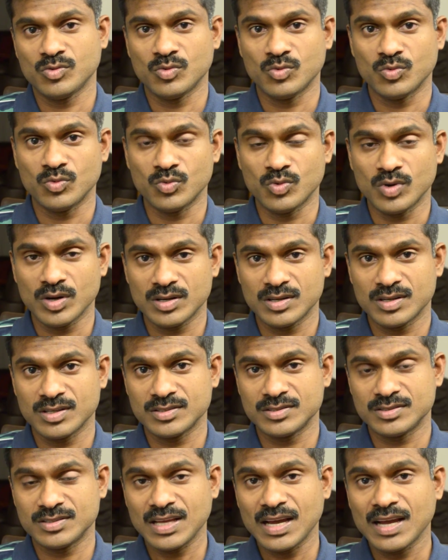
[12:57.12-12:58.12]
What
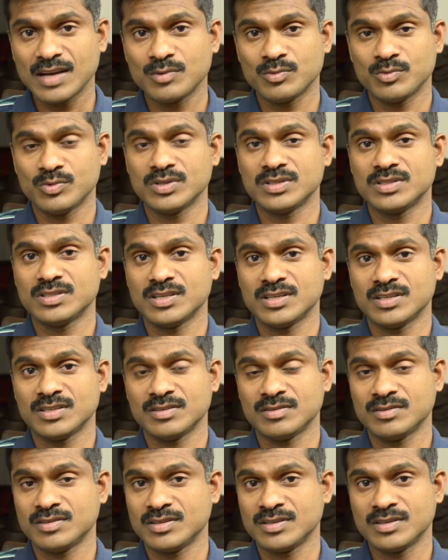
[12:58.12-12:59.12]
is that
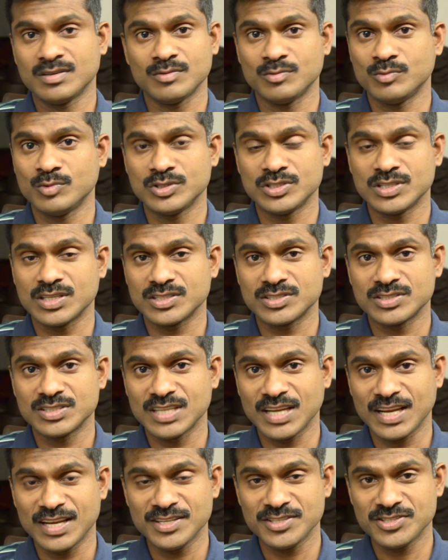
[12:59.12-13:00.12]
which has
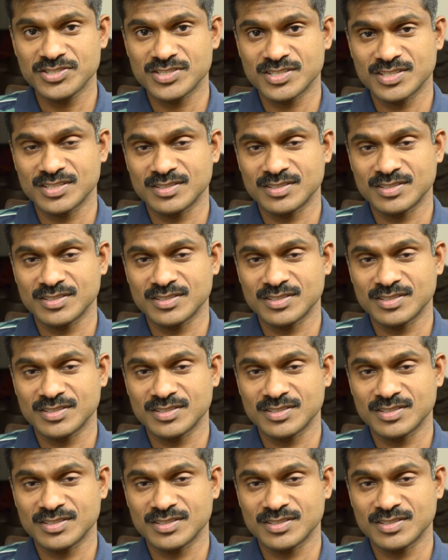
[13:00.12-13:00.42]
changed?